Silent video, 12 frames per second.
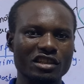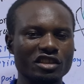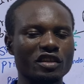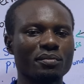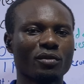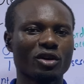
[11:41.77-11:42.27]

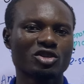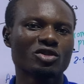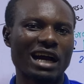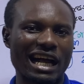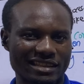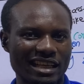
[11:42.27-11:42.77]
the
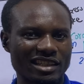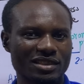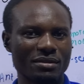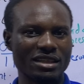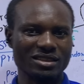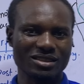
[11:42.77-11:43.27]
muscle
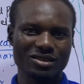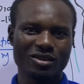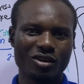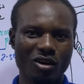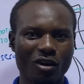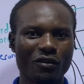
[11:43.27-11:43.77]
attachments
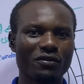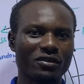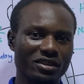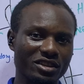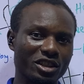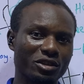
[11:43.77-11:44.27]
of
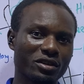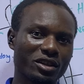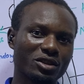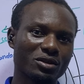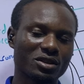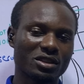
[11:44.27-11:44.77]
the
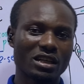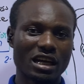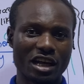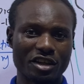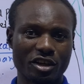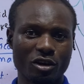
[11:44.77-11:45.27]
radius
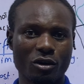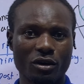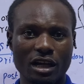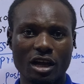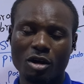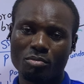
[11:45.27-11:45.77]
and the
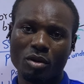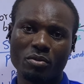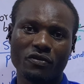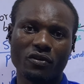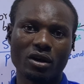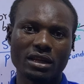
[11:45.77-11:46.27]
ulna. But
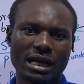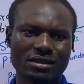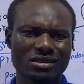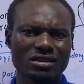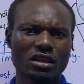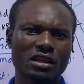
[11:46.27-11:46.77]
before that,
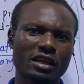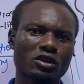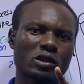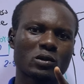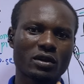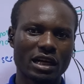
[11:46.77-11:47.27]
let
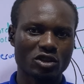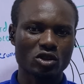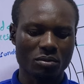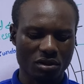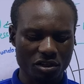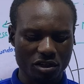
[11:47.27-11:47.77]
us look at
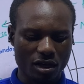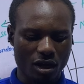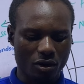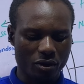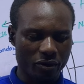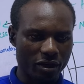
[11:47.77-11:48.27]
some clinical
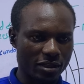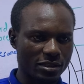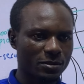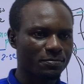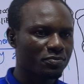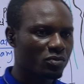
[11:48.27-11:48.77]

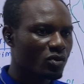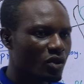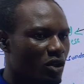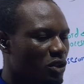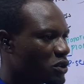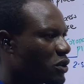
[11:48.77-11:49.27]

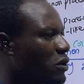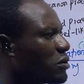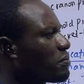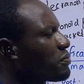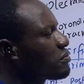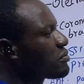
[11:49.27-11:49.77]
correlates.
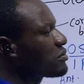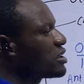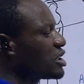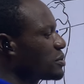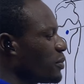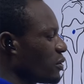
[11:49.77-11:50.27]
So
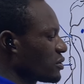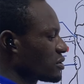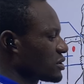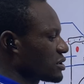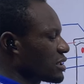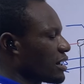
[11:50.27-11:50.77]
these
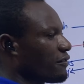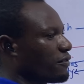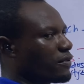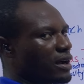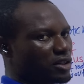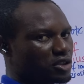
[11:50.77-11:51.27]
bones can
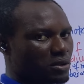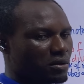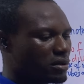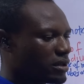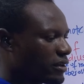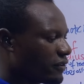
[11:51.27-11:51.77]
fracture.
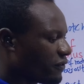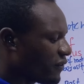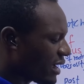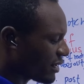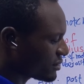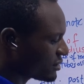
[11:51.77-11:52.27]
In
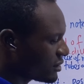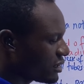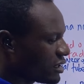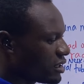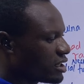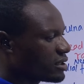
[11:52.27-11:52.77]
fact,
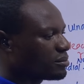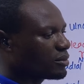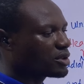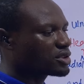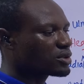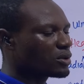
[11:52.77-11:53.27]
in
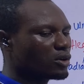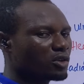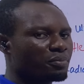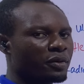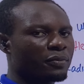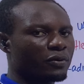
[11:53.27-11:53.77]
most
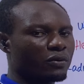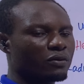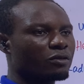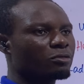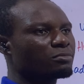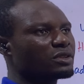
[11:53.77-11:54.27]
old people,
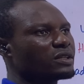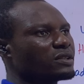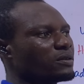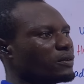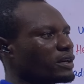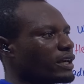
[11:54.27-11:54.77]

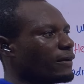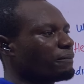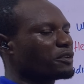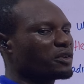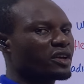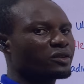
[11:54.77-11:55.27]
okay,
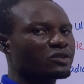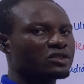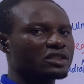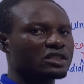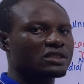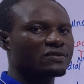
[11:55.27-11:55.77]
the radius
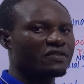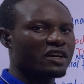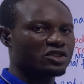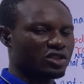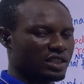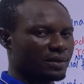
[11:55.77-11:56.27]
is very
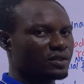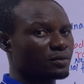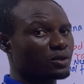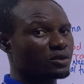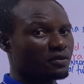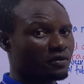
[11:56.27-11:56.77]

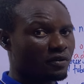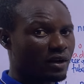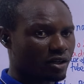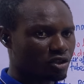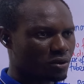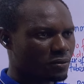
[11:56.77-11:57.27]
susceptible to
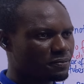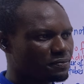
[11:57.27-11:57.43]
fracture.